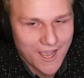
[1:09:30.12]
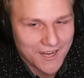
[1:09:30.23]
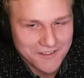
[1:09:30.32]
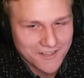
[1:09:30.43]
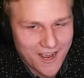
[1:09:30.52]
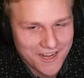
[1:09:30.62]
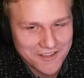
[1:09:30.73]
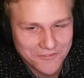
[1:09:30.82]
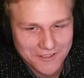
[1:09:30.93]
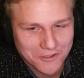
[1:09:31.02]
I
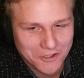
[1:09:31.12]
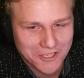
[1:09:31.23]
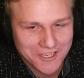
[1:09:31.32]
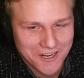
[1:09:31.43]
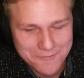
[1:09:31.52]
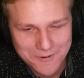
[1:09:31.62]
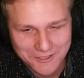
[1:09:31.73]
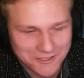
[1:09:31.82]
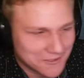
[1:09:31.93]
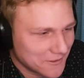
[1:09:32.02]
didn't think it could get any
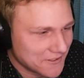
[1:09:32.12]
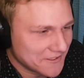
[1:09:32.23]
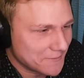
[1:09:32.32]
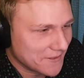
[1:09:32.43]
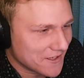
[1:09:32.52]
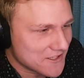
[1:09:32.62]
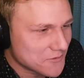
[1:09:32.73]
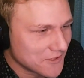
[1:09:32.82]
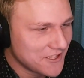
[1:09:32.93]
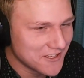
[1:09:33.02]
bigger, really, to be
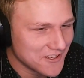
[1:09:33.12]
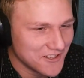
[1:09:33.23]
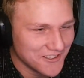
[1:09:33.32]
honest with you.